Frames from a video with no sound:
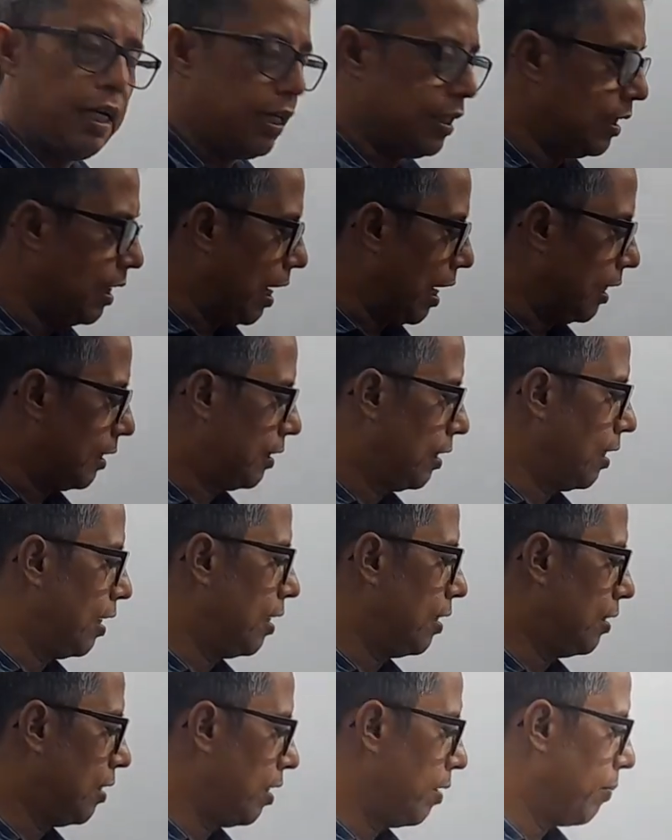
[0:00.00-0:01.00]
kg,
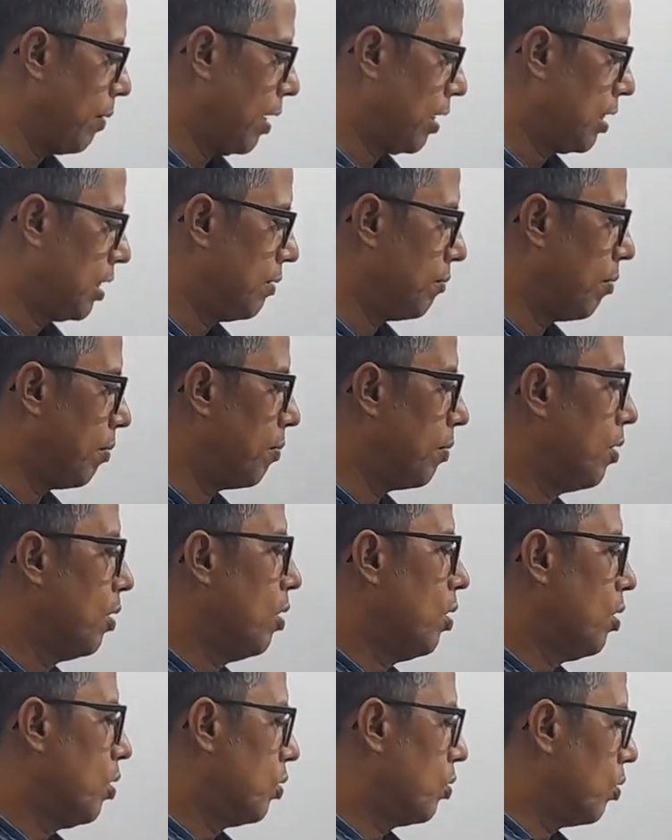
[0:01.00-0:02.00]
acceleration maximum.
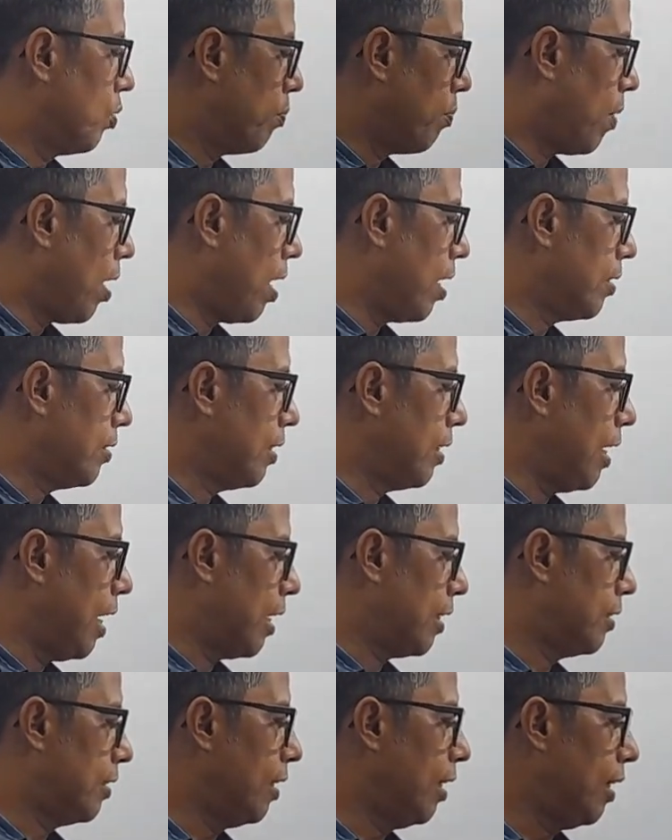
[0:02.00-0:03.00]
So mass and
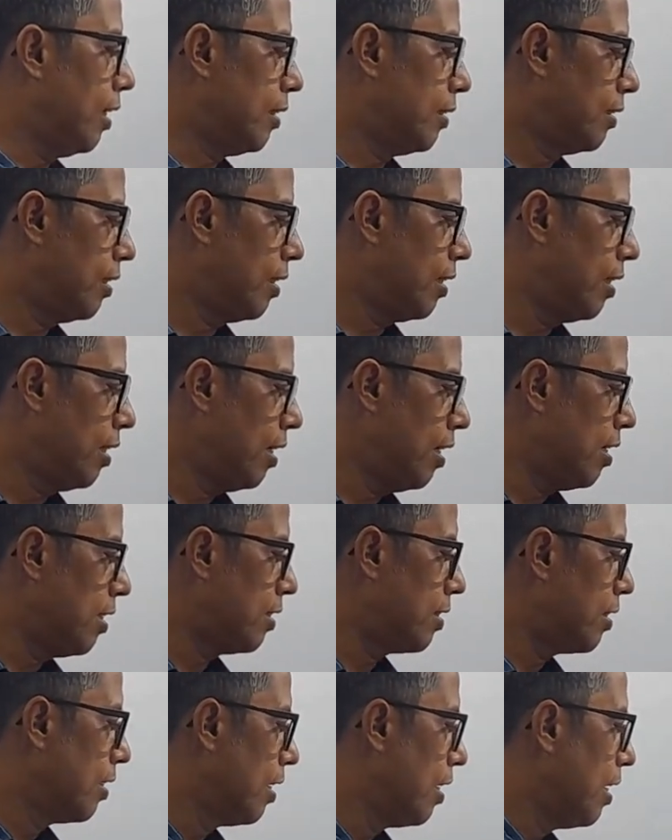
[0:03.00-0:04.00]
acceleration
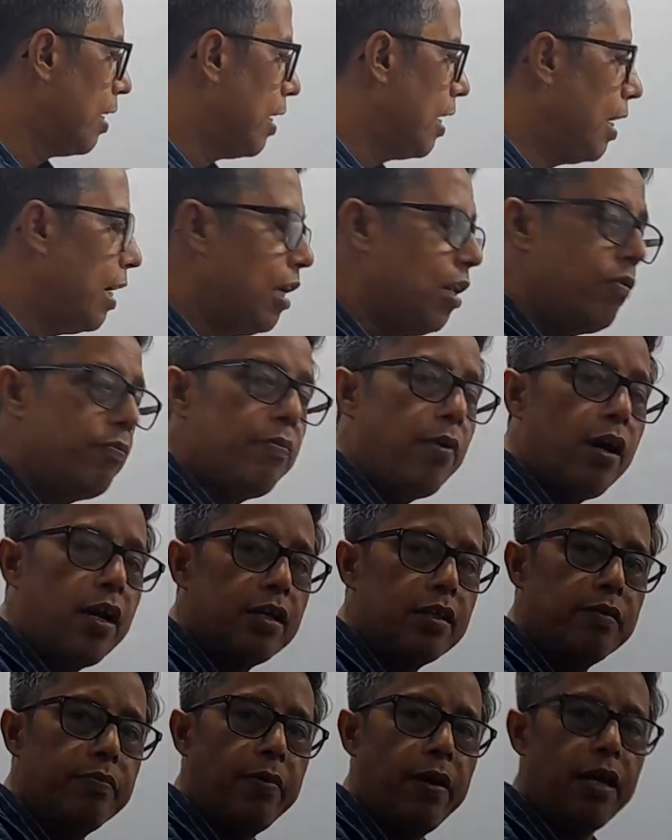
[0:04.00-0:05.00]
is
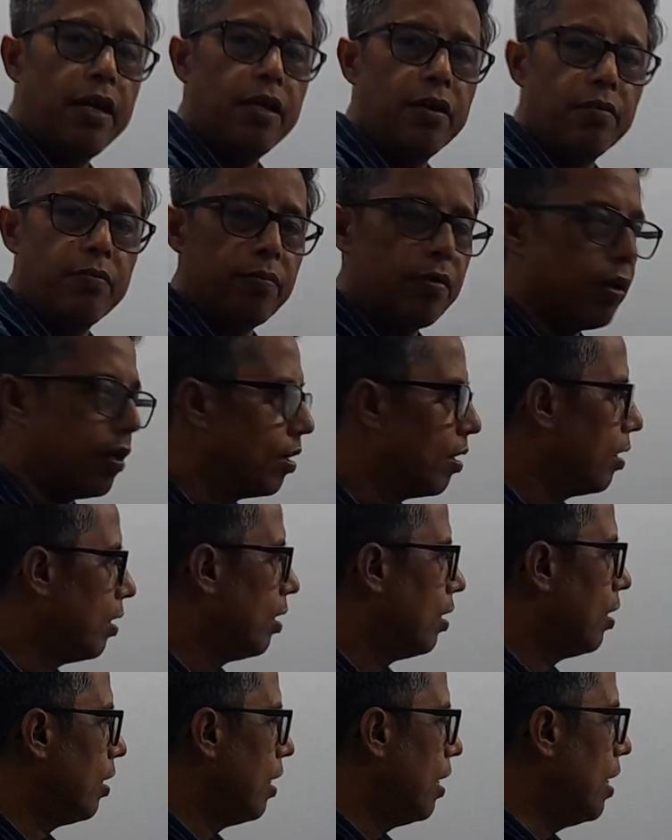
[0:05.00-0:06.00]
inverse variable.
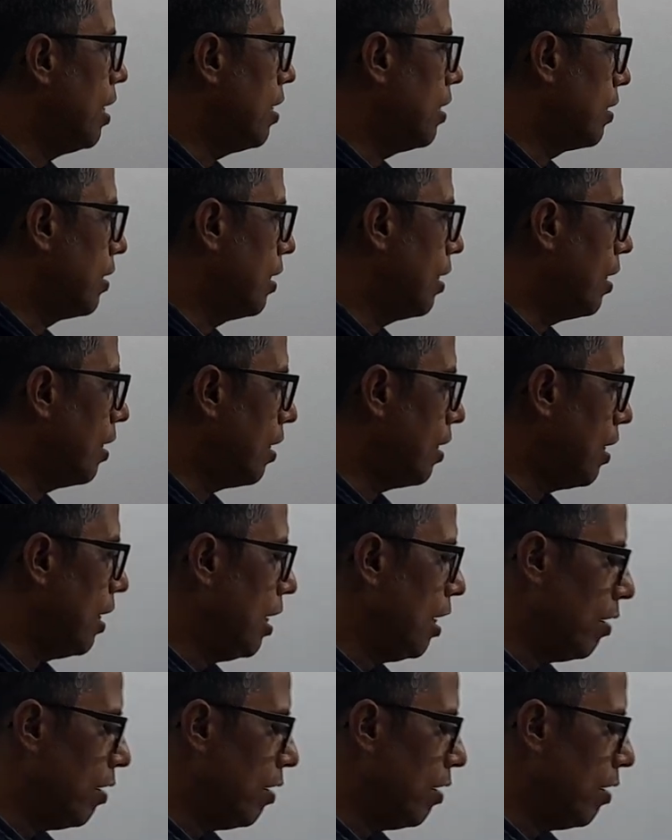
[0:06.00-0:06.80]
They are